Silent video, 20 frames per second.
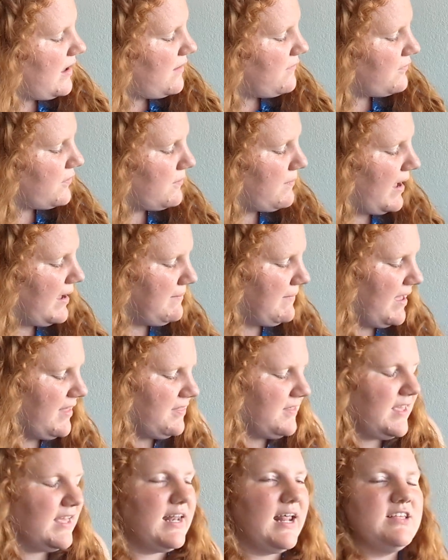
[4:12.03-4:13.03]
For my
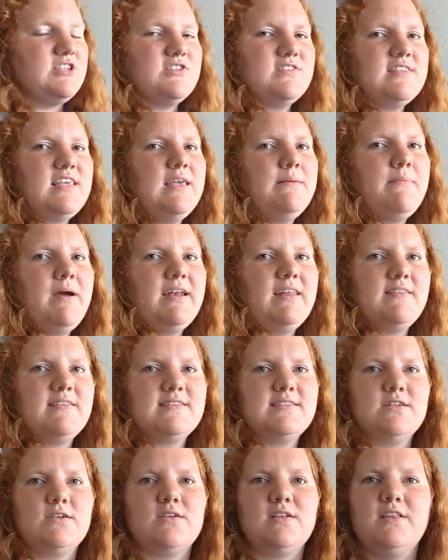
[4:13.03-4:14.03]
math kit, I just keep mine in
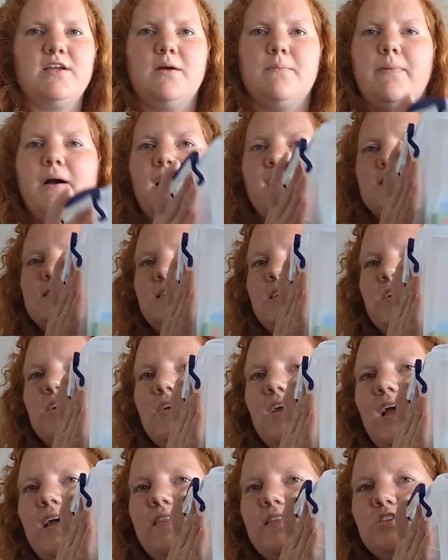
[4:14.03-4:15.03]
this little clear box
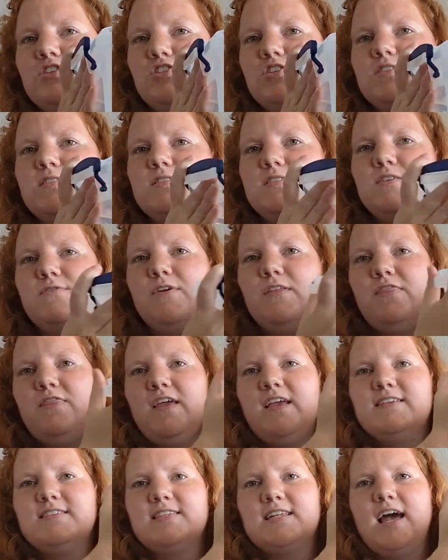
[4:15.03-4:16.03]
here, and it's just different
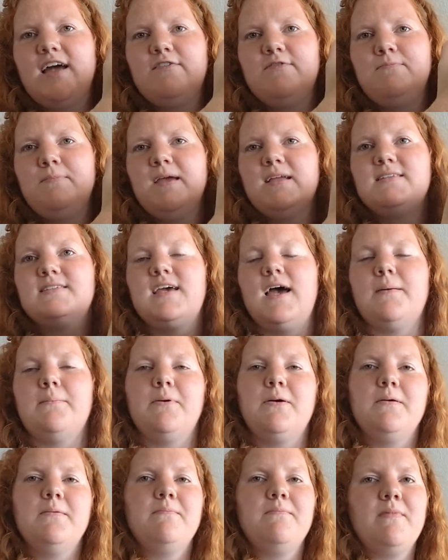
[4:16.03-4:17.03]
things that I've picked up
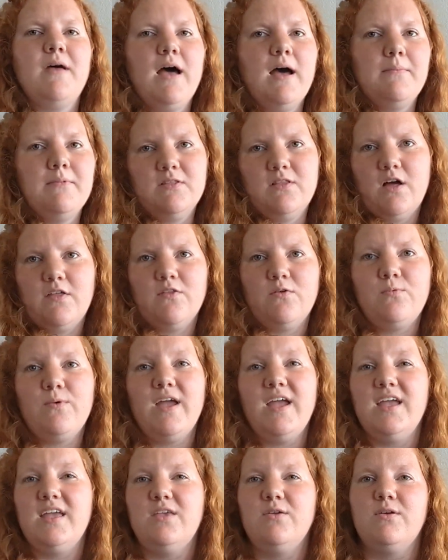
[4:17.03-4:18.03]
along the way.